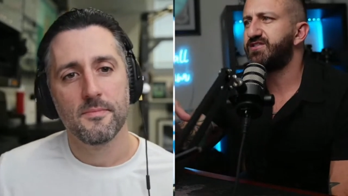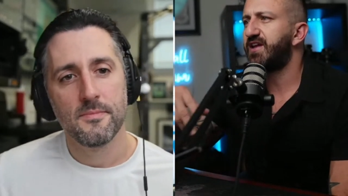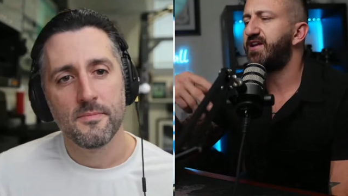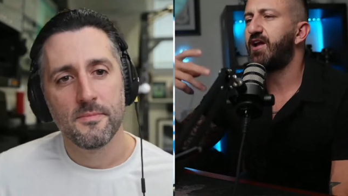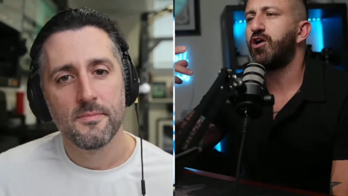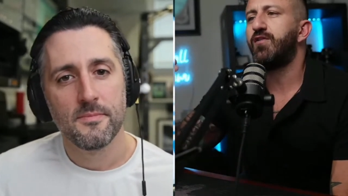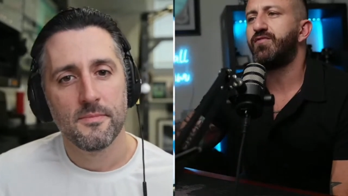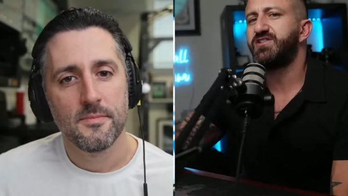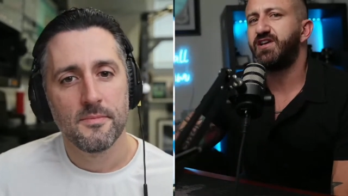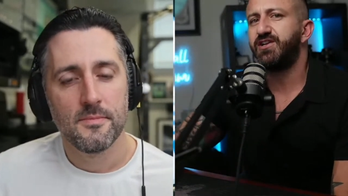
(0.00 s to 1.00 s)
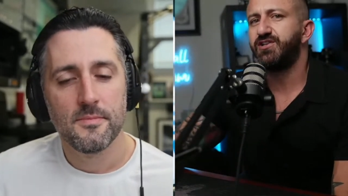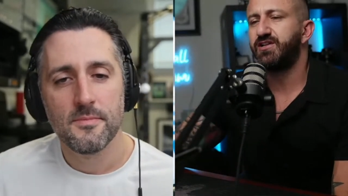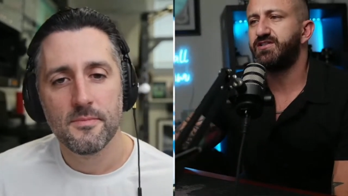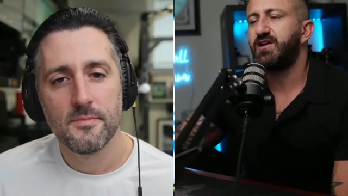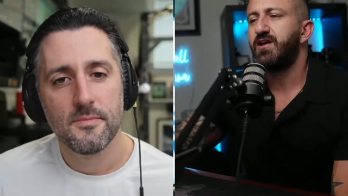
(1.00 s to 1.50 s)
Speaker 1: day-to-day
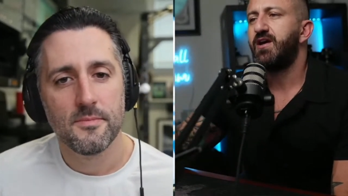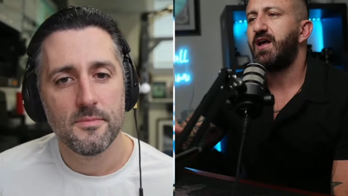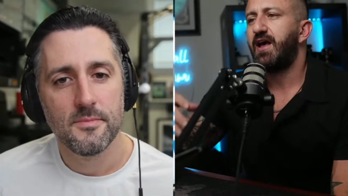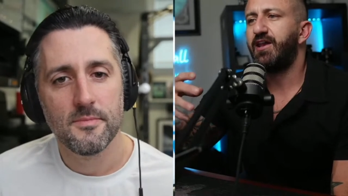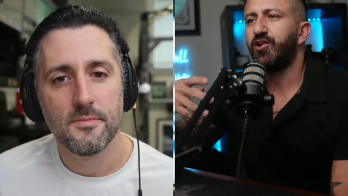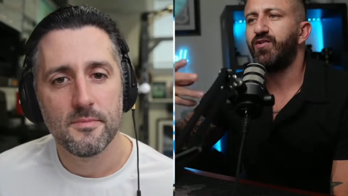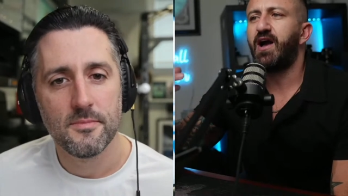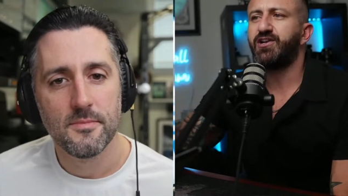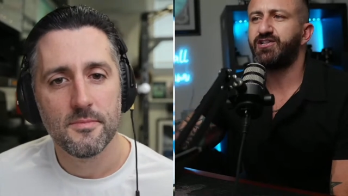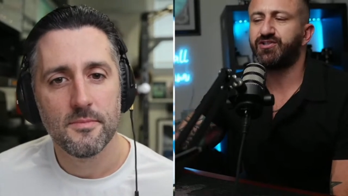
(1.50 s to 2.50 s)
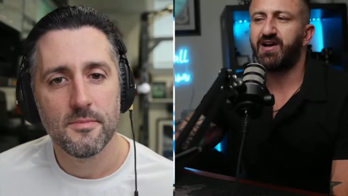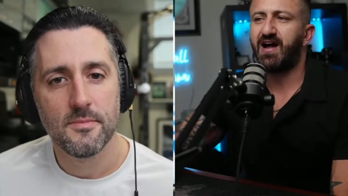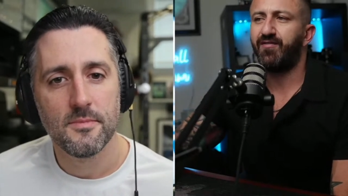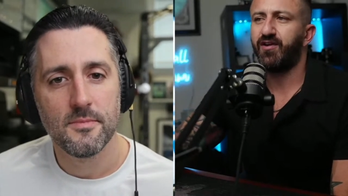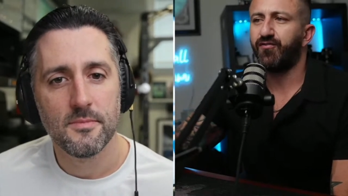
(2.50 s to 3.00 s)
conversations and interactions they're
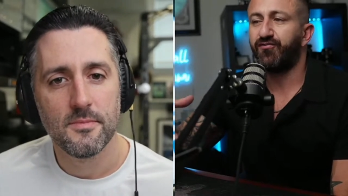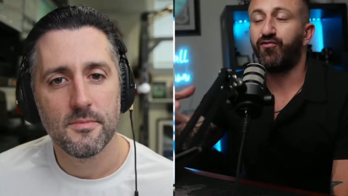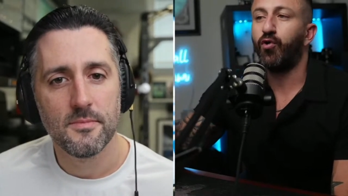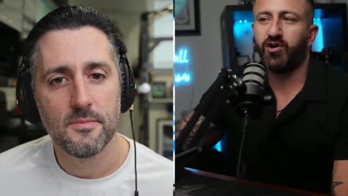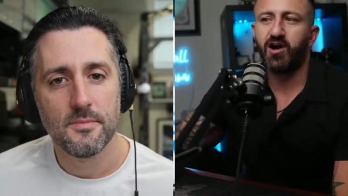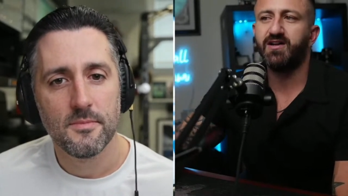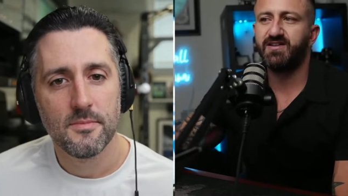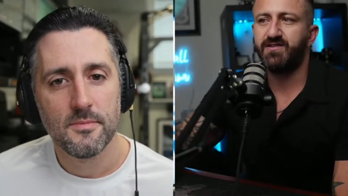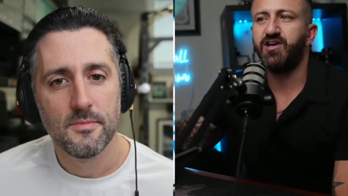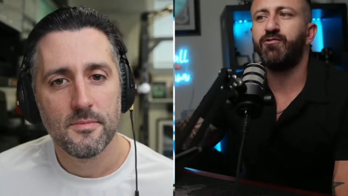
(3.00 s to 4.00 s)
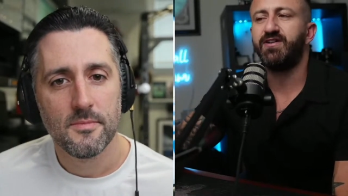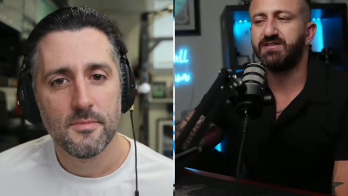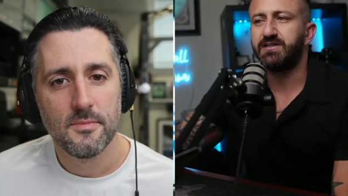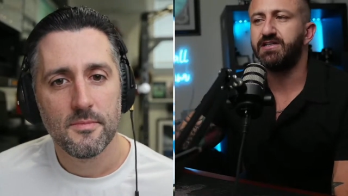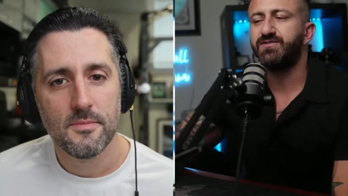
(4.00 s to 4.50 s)
having for content that generates
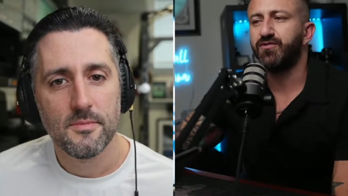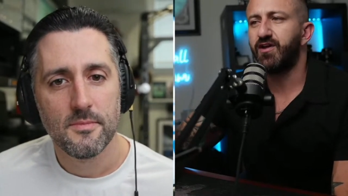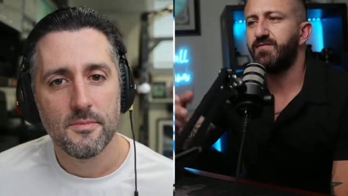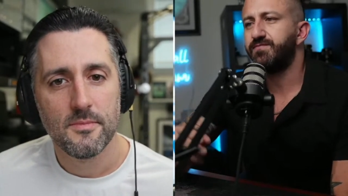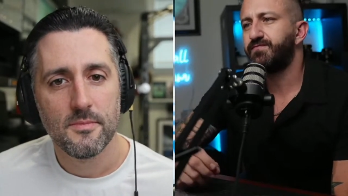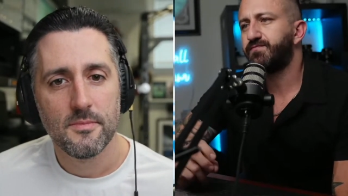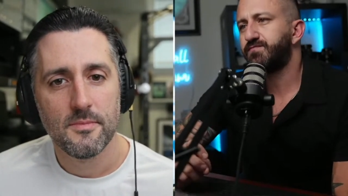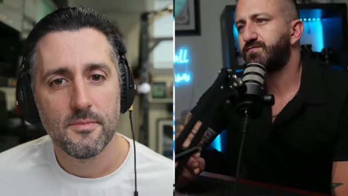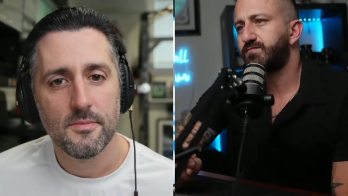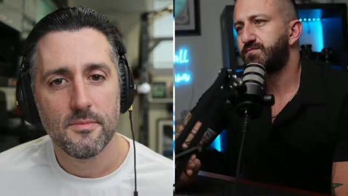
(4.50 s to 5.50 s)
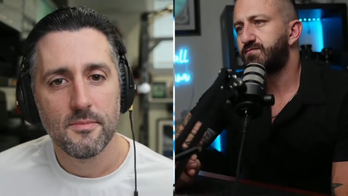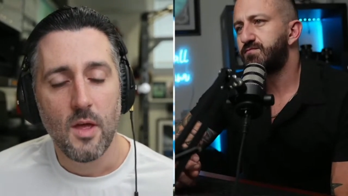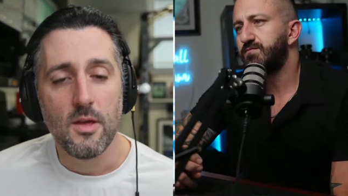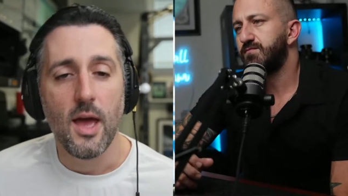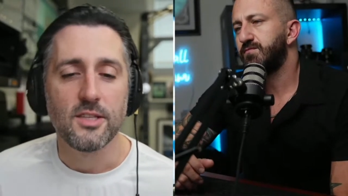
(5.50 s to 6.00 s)
leads for them.
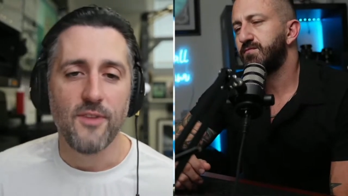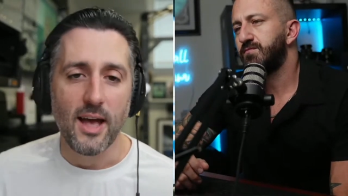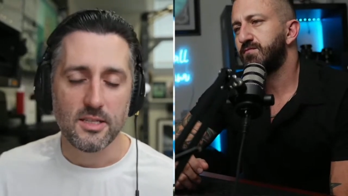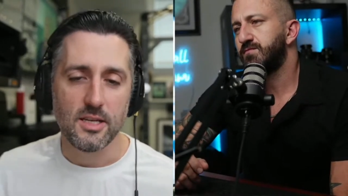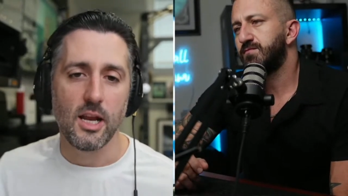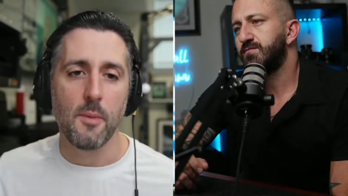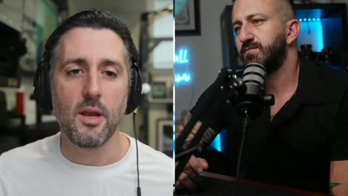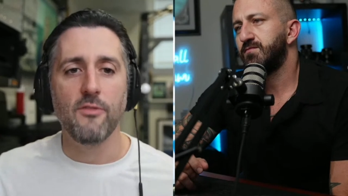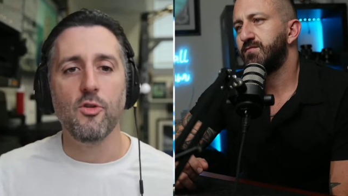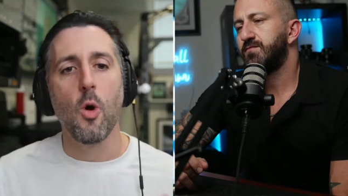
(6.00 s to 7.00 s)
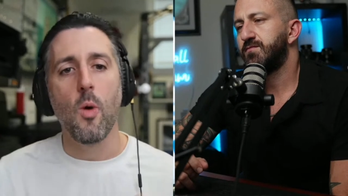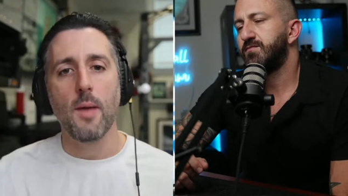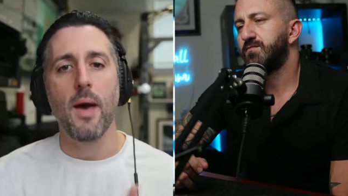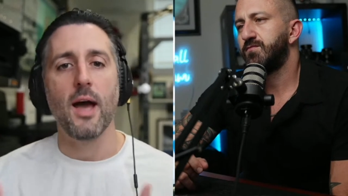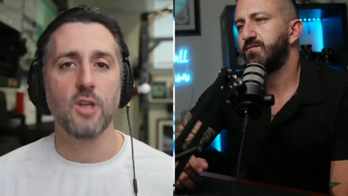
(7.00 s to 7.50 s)
Speaker 2: Yeah, it's fascinating. I mean, if you go way
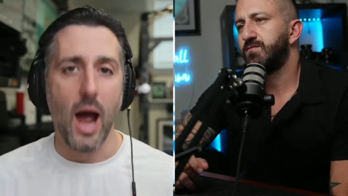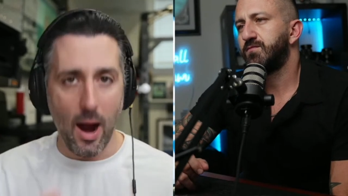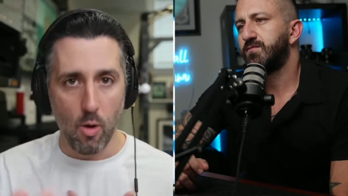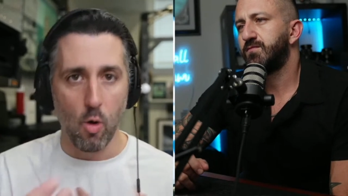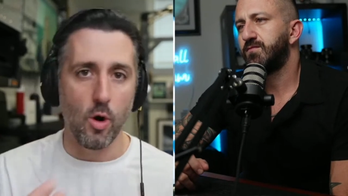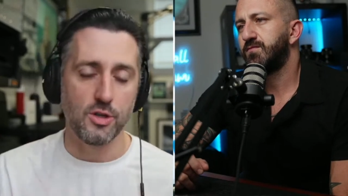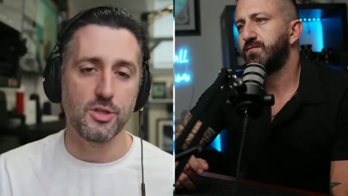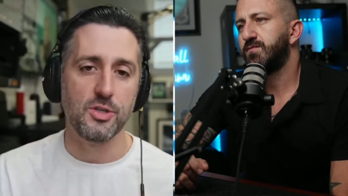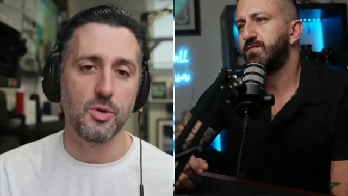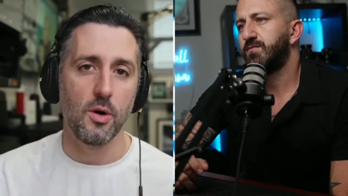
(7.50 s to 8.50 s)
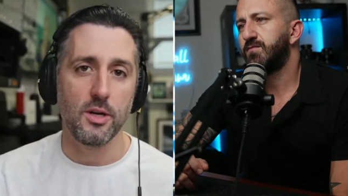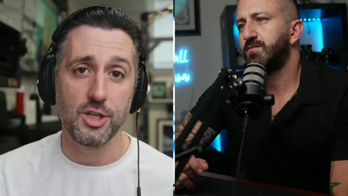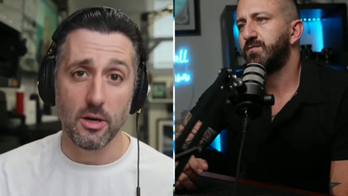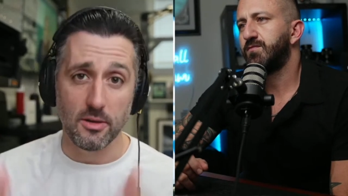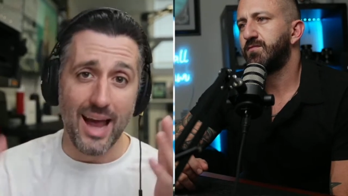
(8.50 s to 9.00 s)
back to our origin story,
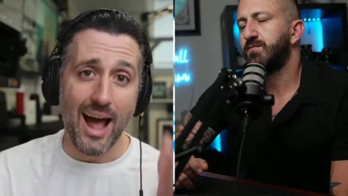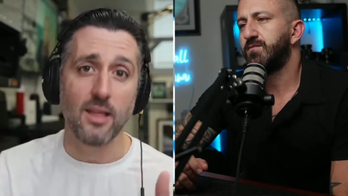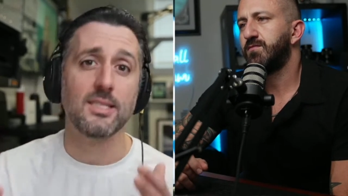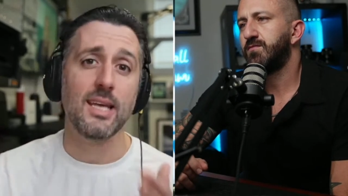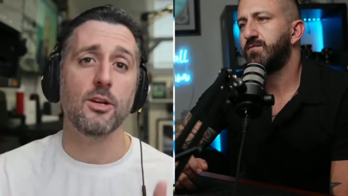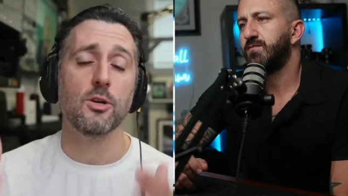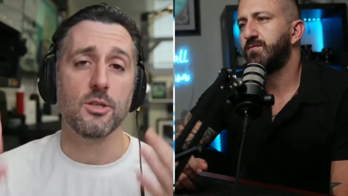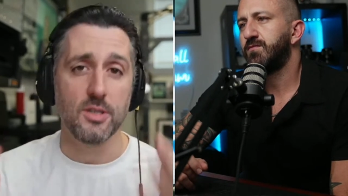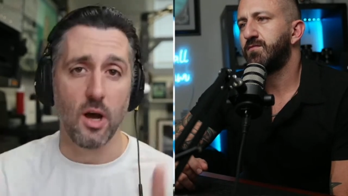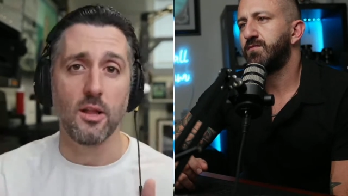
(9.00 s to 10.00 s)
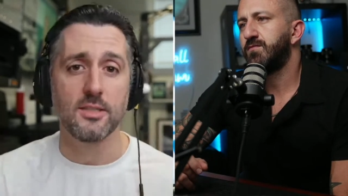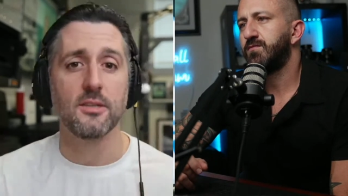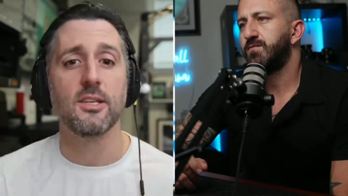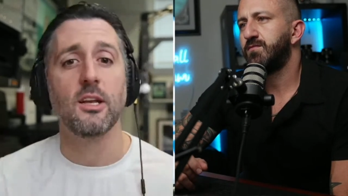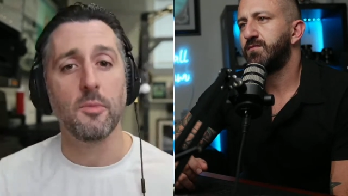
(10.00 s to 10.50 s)
shout out to Alexander Gonzalez. I'll
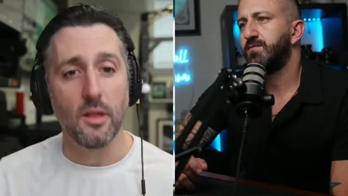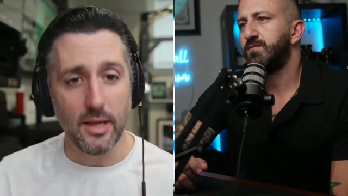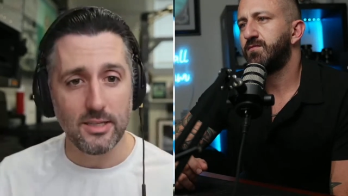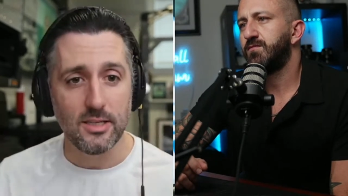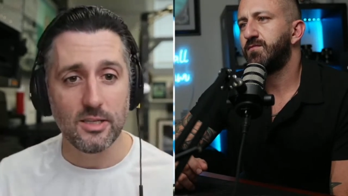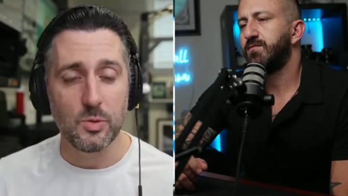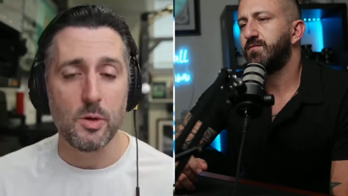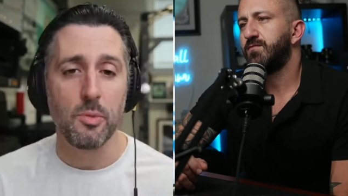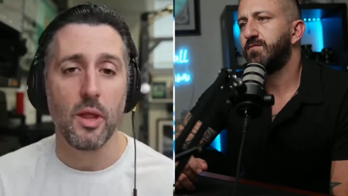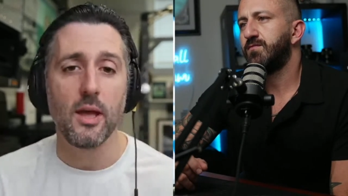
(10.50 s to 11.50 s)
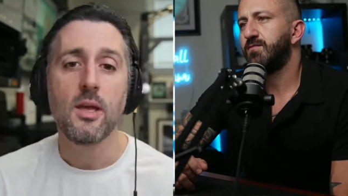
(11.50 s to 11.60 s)
send him the link to this replay.